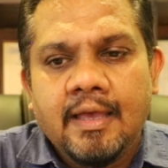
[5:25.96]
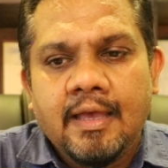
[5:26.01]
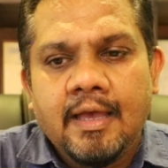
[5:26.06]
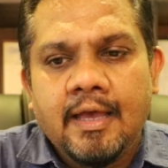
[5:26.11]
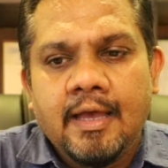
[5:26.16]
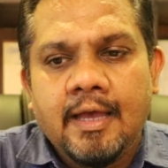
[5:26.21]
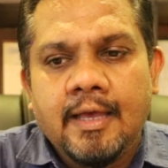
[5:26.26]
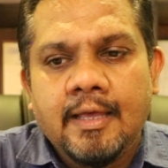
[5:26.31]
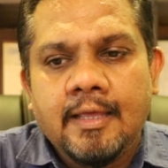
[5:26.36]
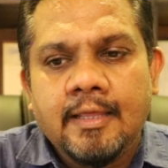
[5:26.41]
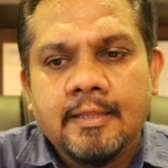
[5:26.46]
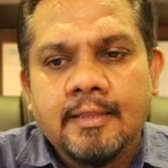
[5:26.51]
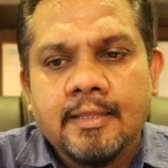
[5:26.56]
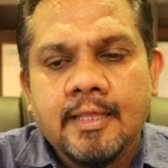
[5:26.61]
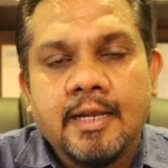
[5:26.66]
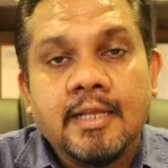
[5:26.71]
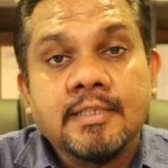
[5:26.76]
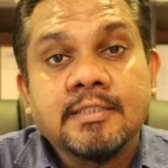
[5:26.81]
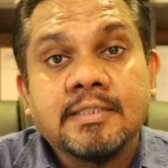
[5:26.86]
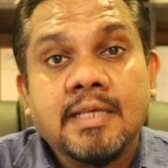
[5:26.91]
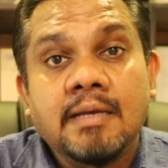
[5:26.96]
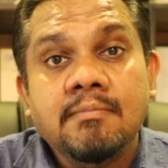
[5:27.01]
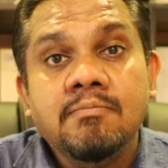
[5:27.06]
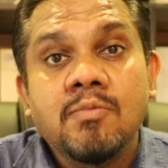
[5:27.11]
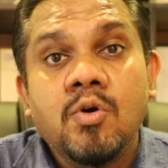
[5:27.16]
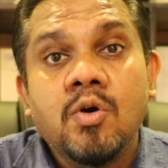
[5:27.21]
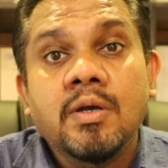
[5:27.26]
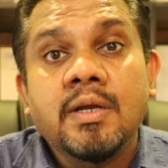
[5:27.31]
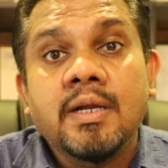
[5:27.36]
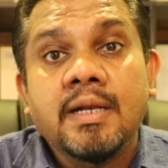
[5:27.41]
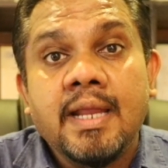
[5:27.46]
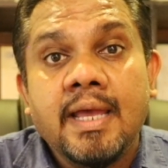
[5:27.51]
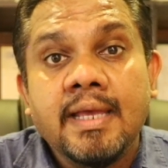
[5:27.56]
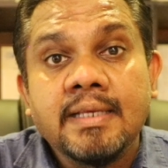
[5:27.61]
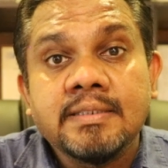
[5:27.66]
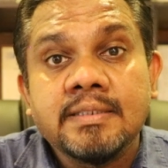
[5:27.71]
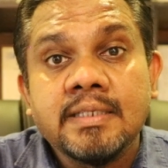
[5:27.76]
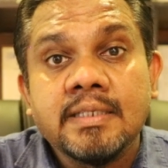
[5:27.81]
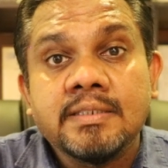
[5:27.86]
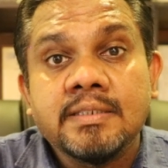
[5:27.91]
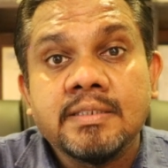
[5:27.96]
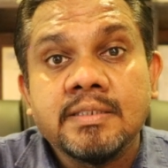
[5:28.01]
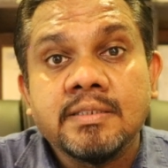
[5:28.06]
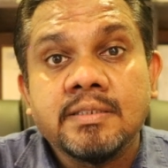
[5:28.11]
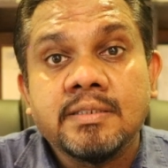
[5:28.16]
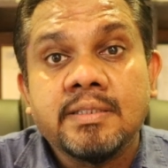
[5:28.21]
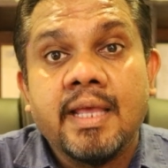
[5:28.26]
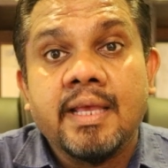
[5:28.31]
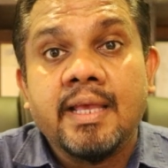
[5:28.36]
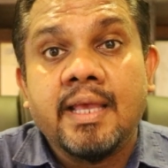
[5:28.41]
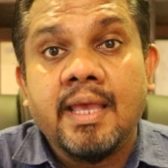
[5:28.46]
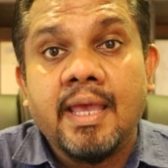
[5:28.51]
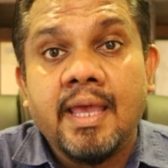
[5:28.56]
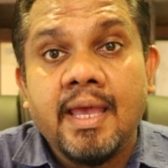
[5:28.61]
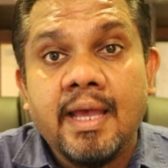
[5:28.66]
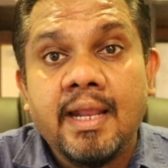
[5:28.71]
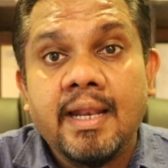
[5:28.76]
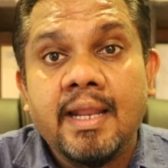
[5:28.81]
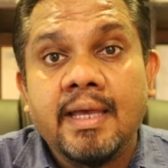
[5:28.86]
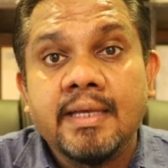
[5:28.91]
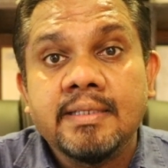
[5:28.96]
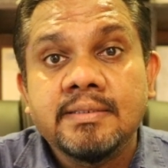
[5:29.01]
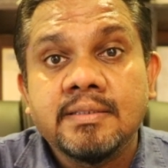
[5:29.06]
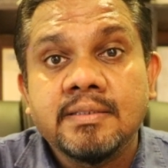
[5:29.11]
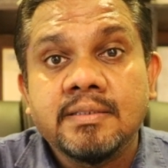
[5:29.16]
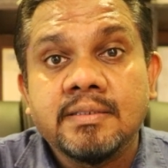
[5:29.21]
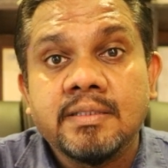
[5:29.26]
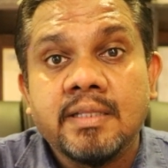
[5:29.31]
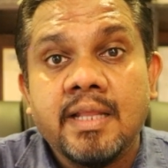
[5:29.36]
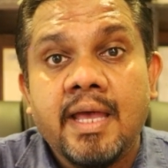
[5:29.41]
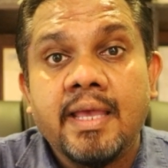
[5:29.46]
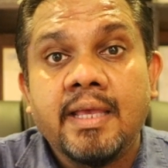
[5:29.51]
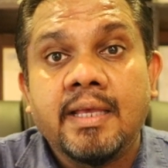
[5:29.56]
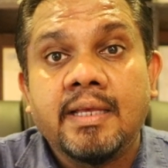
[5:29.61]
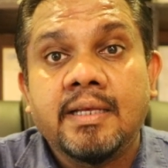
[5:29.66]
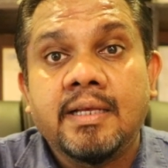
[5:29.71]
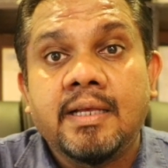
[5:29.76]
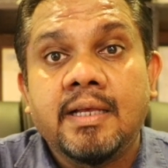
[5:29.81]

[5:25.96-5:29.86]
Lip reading: there are some organizations like airlines, like